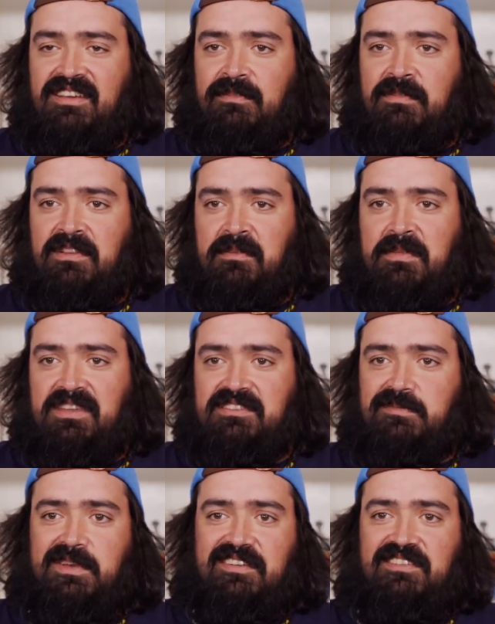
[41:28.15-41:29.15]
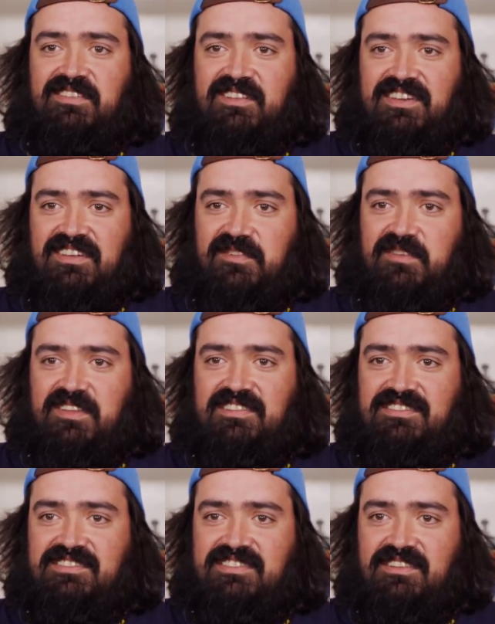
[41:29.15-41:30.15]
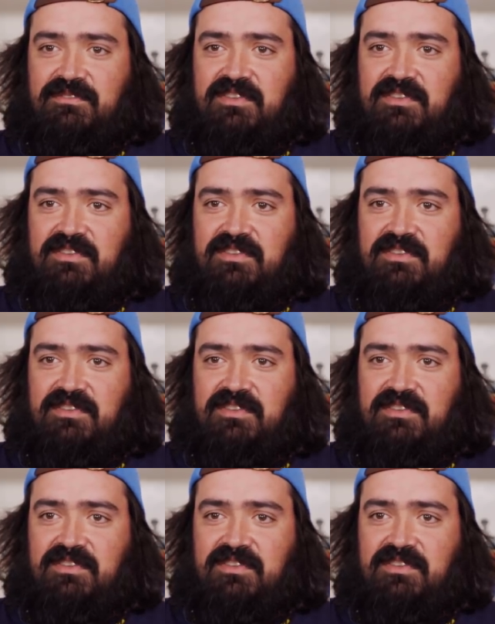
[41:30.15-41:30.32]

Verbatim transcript: and really make a spectacle out of it and see right.